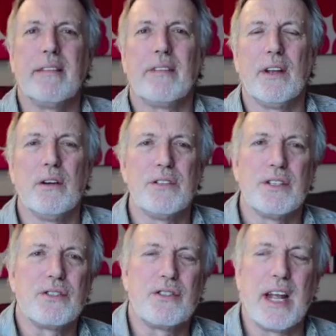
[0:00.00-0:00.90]
that there's
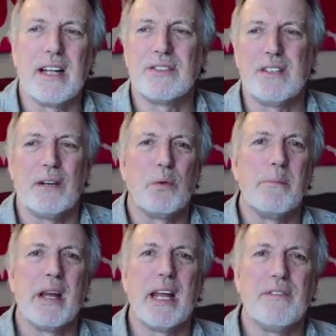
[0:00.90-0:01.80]
this chance that we
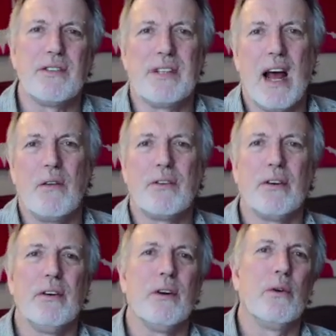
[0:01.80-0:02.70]
may have this
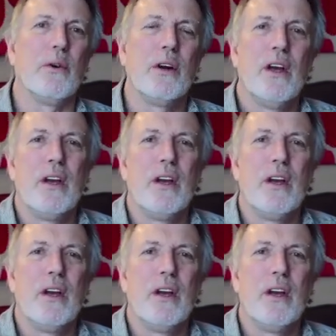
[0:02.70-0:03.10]
downturn, or